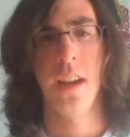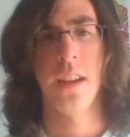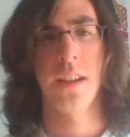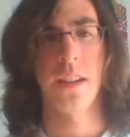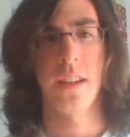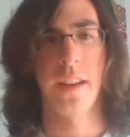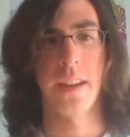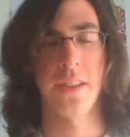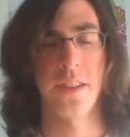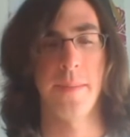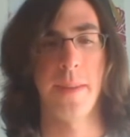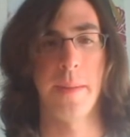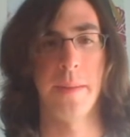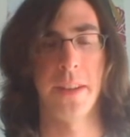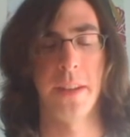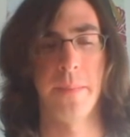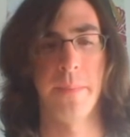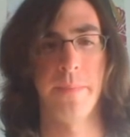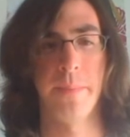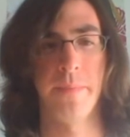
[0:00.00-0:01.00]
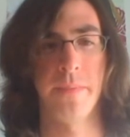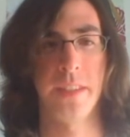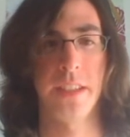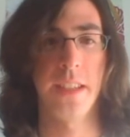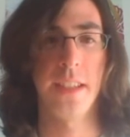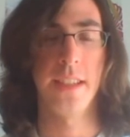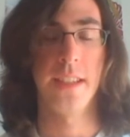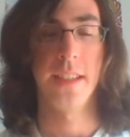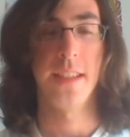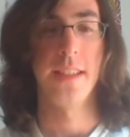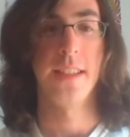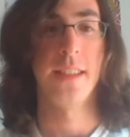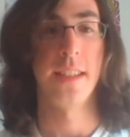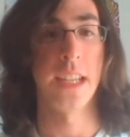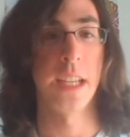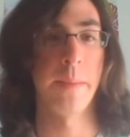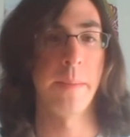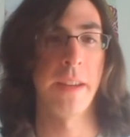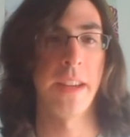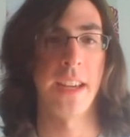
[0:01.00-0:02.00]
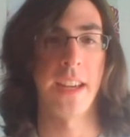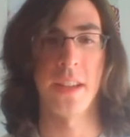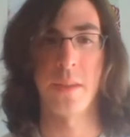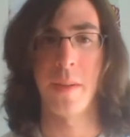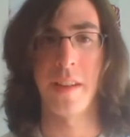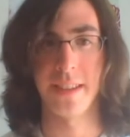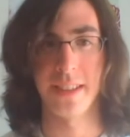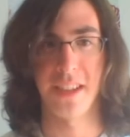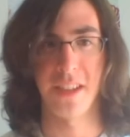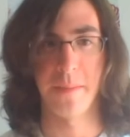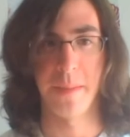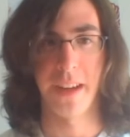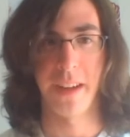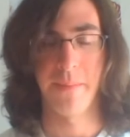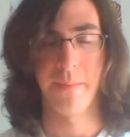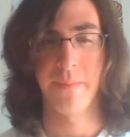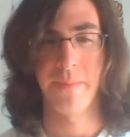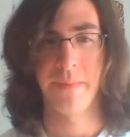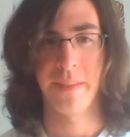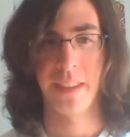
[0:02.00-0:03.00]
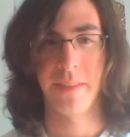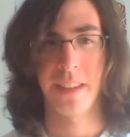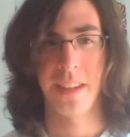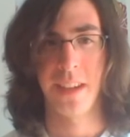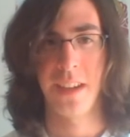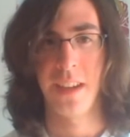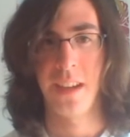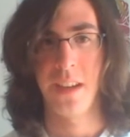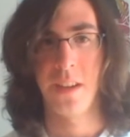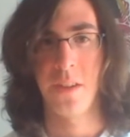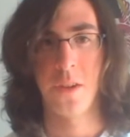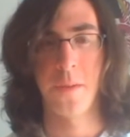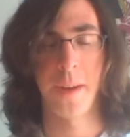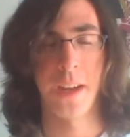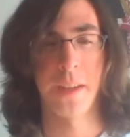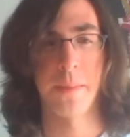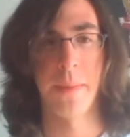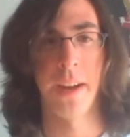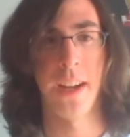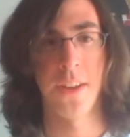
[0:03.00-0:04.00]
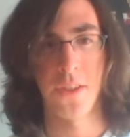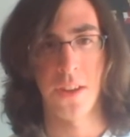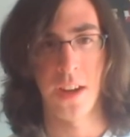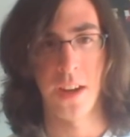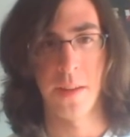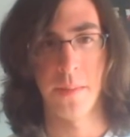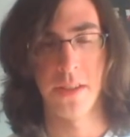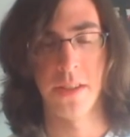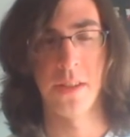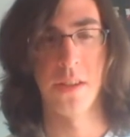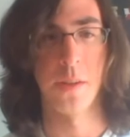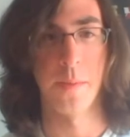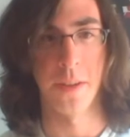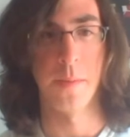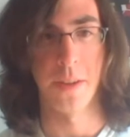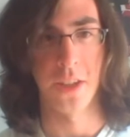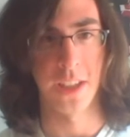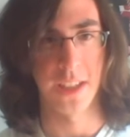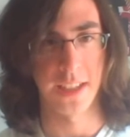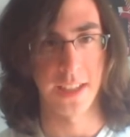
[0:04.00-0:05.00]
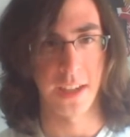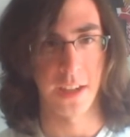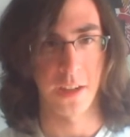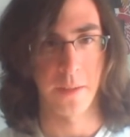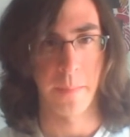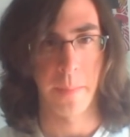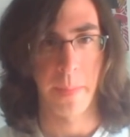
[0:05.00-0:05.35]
You'll actually be able to see me as well as hear me, which makes my job so much easier.